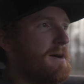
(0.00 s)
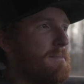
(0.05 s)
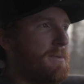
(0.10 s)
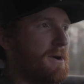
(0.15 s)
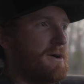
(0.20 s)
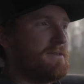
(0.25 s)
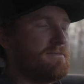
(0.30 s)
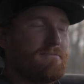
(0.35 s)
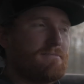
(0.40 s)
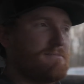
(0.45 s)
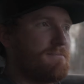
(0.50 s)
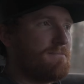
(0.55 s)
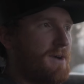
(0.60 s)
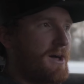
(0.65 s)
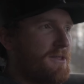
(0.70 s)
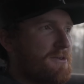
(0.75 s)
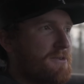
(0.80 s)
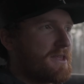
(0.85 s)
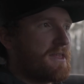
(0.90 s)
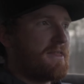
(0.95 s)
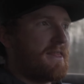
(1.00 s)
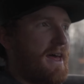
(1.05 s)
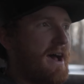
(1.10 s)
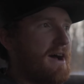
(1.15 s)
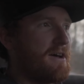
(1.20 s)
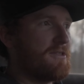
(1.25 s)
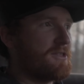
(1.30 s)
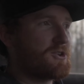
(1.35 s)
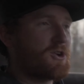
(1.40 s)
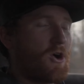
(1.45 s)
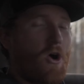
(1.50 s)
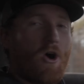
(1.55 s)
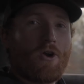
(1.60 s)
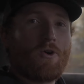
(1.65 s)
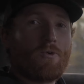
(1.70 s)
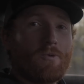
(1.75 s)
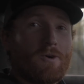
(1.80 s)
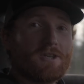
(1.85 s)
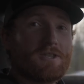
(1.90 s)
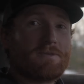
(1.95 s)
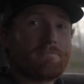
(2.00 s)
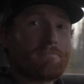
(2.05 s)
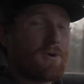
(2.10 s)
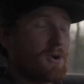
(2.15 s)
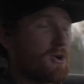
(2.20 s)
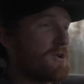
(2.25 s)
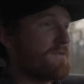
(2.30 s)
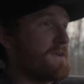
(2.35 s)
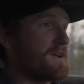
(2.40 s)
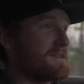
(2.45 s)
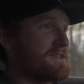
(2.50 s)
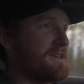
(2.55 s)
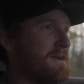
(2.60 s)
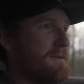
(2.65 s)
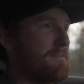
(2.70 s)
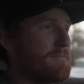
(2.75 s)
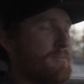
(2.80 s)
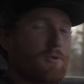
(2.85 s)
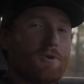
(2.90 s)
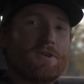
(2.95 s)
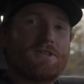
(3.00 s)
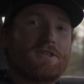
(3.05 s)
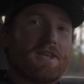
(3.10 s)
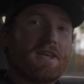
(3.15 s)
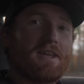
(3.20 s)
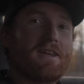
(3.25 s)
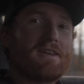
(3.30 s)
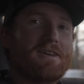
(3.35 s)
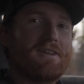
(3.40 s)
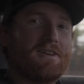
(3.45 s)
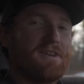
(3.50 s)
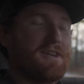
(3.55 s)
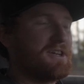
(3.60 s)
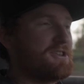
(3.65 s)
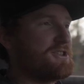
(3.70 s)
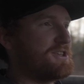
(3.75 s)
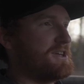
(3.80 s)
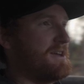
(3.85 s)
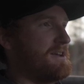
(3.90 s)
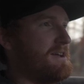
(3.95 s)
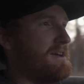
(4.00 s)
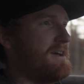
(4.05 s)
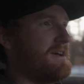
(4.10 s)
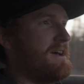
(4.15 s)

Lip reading: But other than that, the car was perfect and in pristine condition.